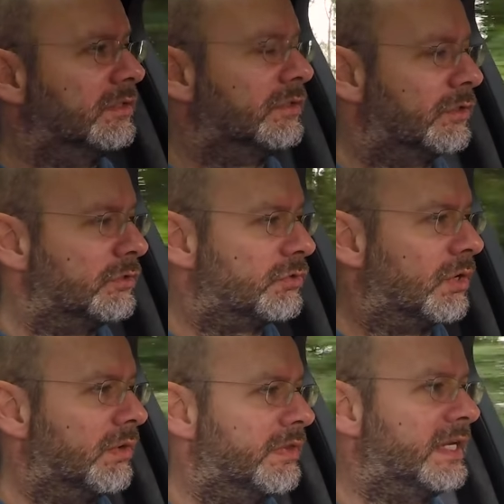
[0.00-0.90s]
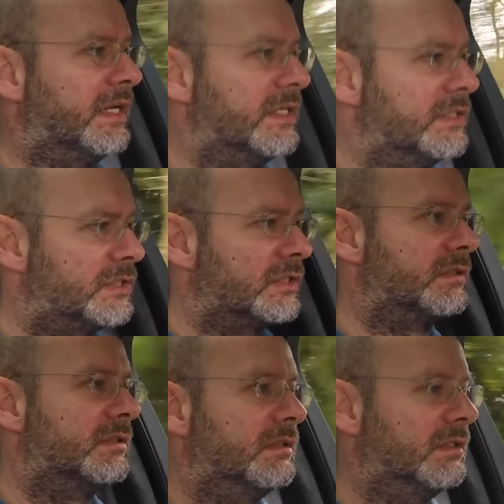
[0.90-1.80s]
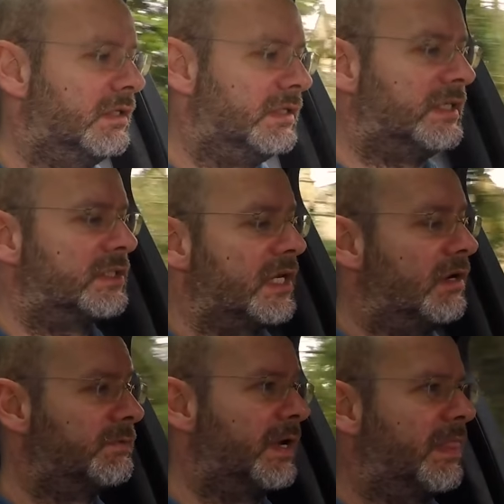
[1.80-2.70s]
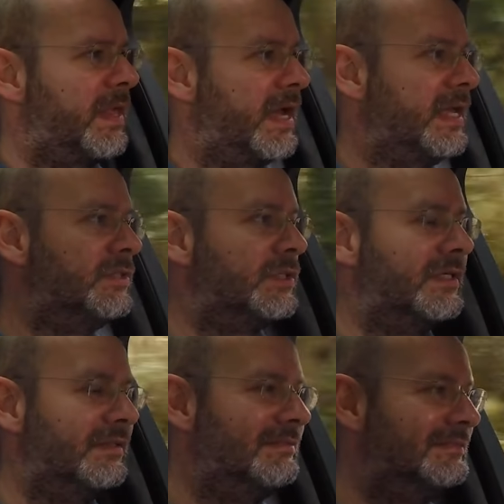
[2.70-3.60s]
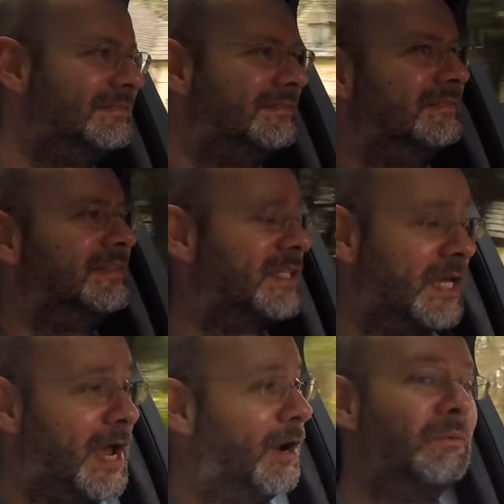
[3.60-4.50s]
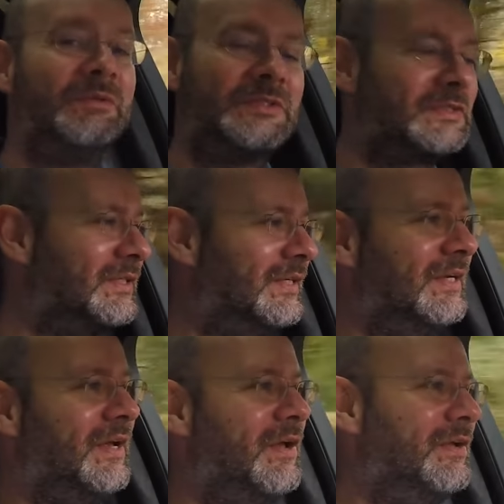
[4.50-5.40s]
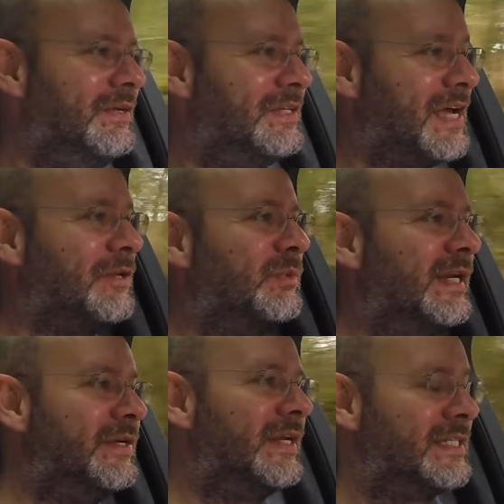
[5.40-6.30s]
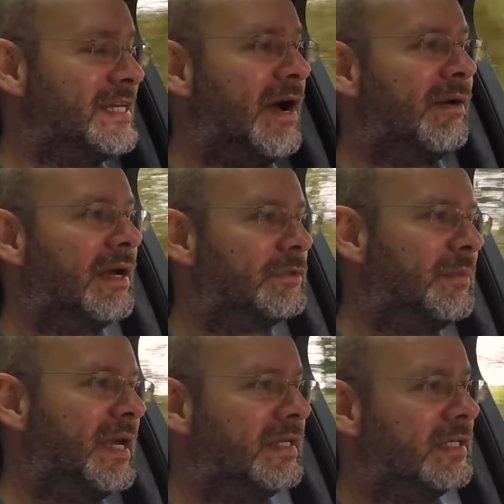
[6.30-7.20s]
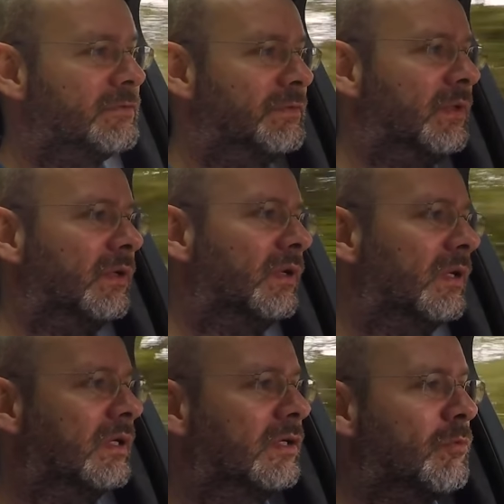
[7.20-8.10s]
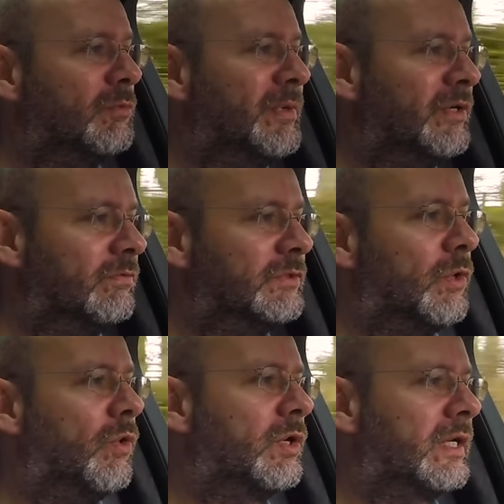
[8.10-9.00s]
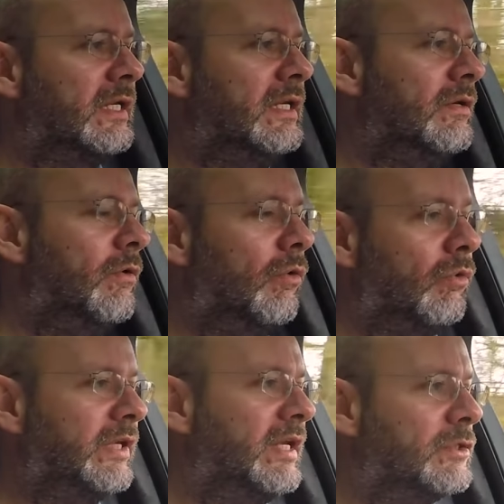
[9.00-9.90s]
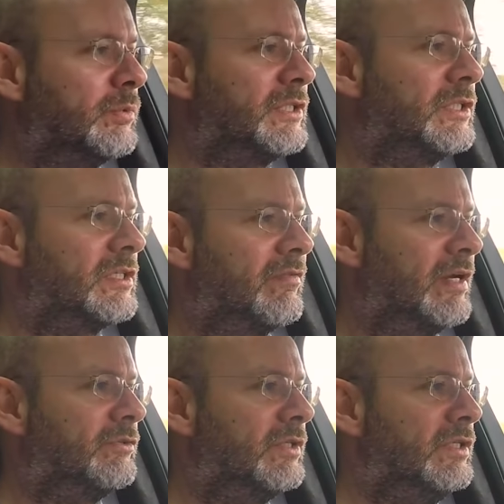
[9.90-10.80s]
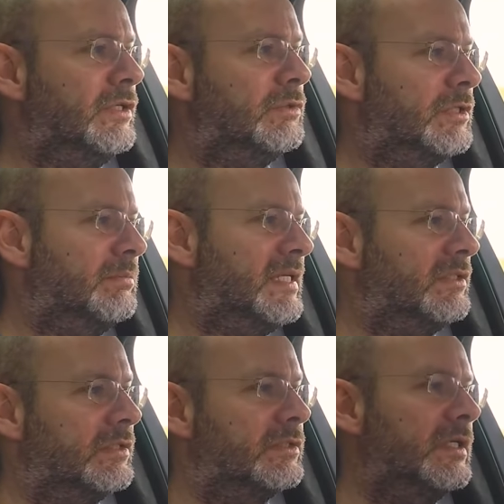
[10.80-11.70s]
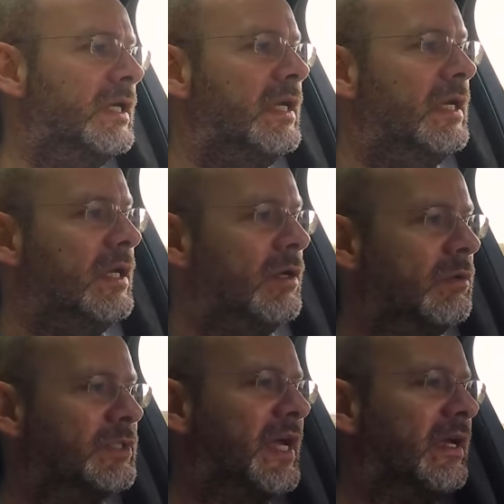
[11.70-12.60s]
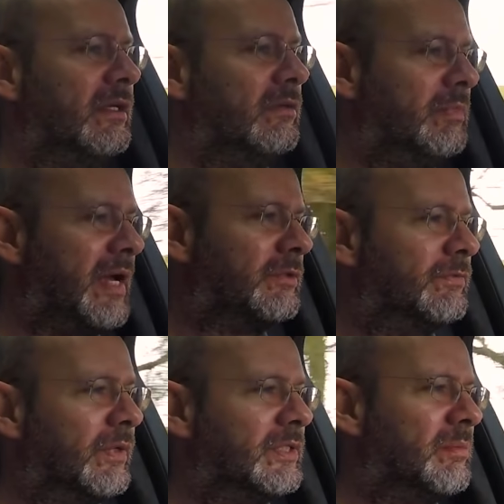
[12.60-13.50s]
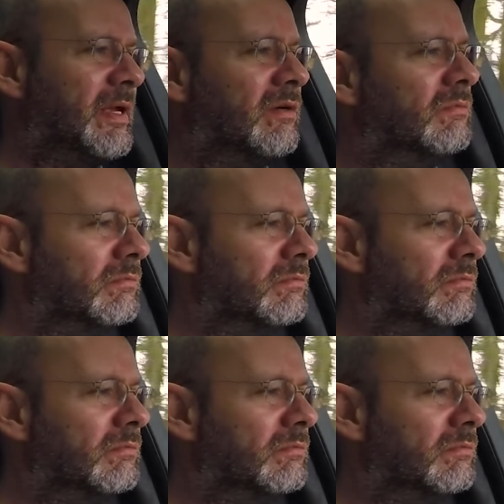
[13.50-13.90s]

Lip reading: control of the gears yourself, and that engine sounds really good. It's now allowed to make its full complement of torque in all gears, which is 700 Newton meters. What's that in pounds-foot? It's about